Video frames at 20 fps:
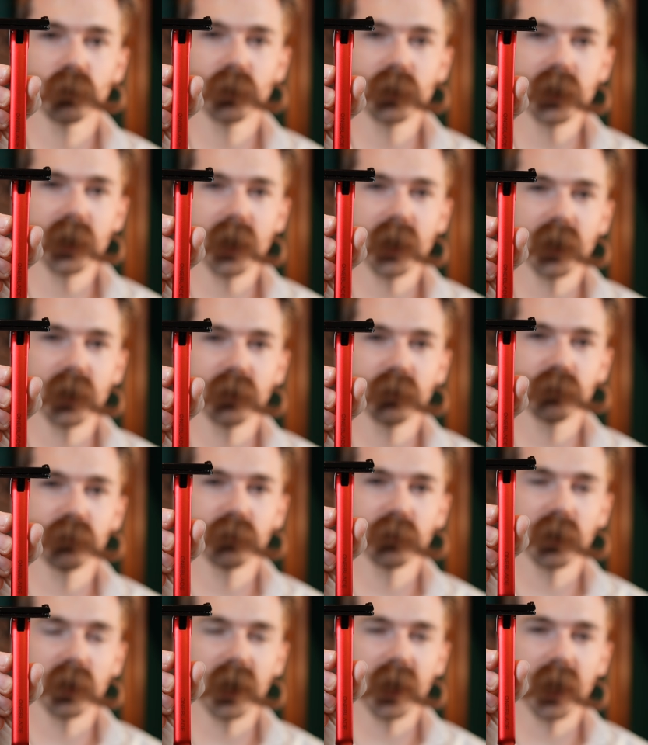we have
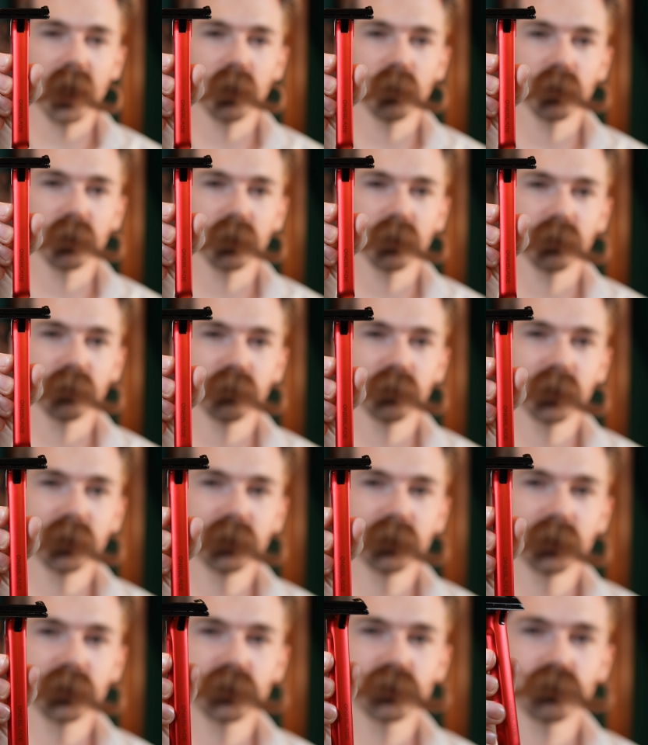our
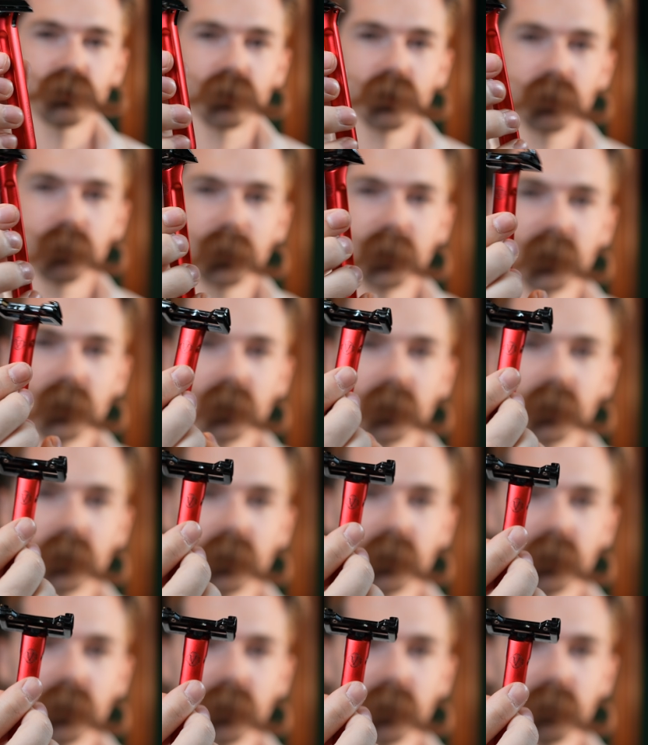vintage grooming
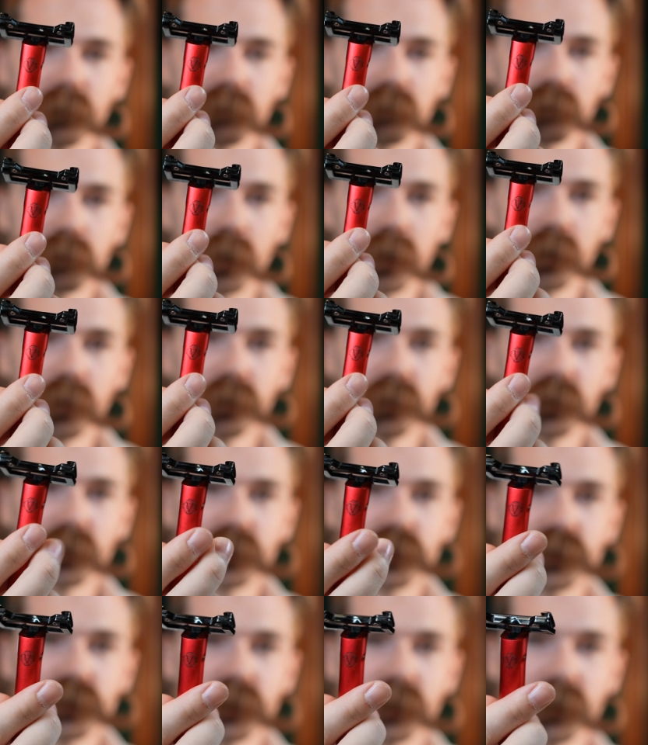burn the
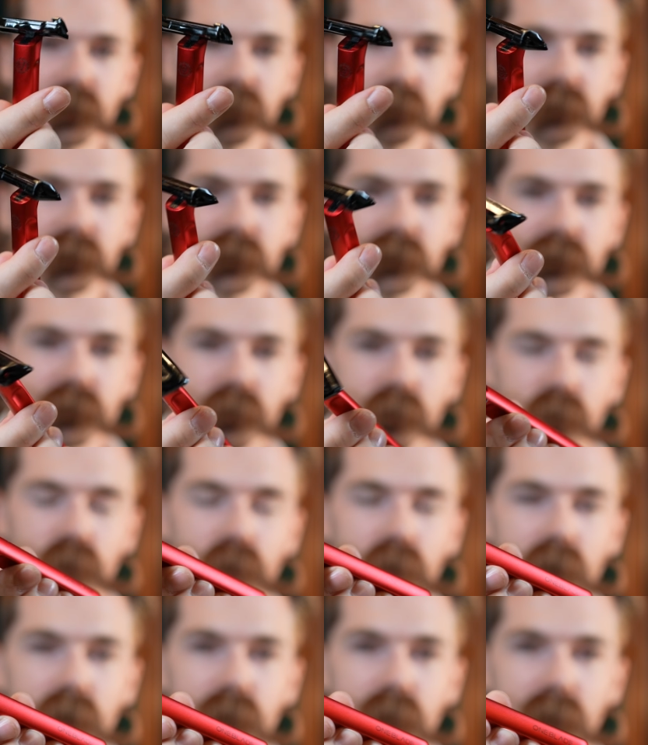ships
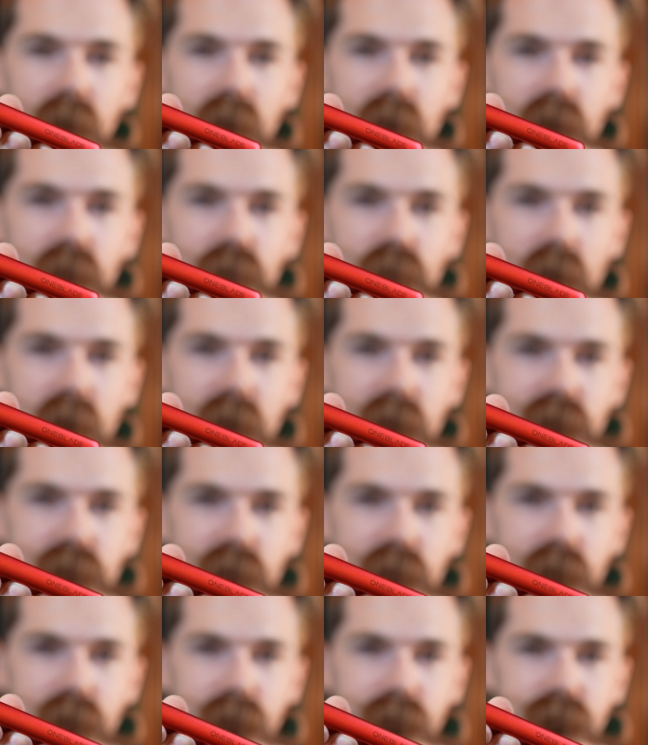one blade
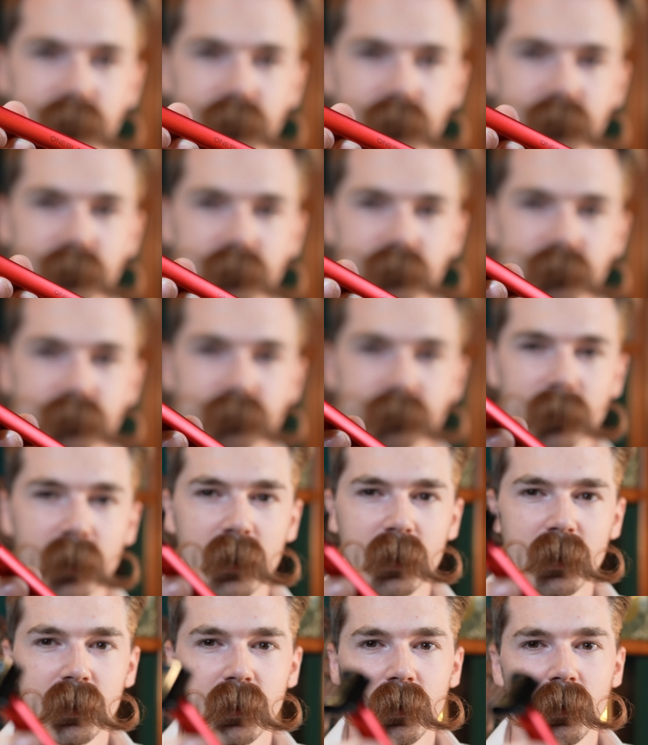razor.
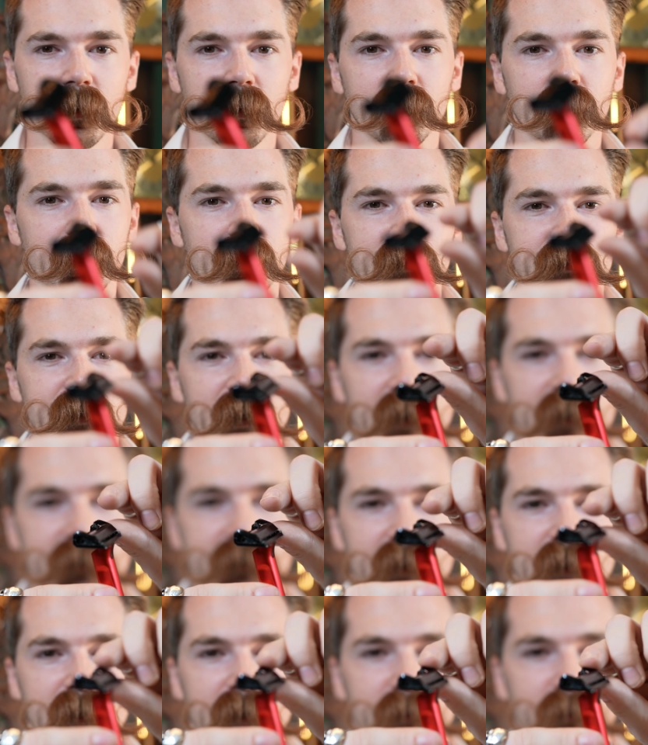This has
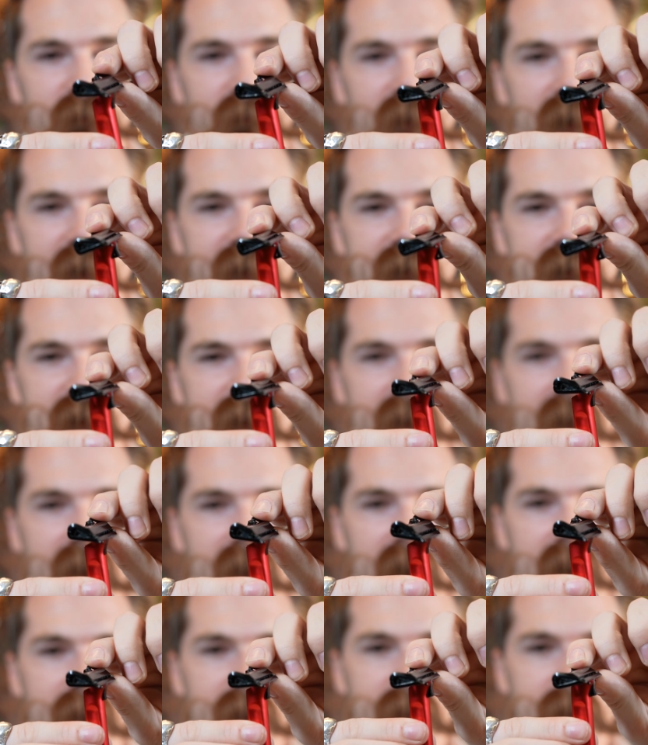a flexing
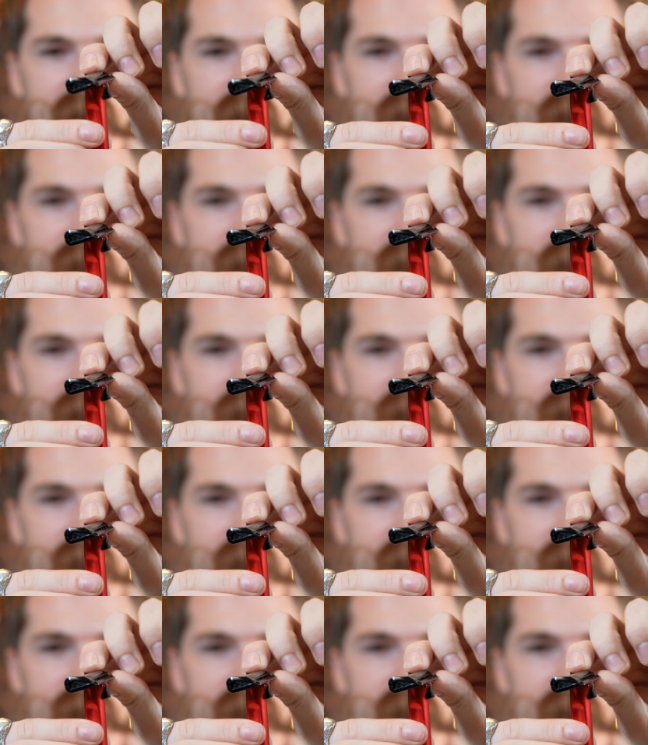head,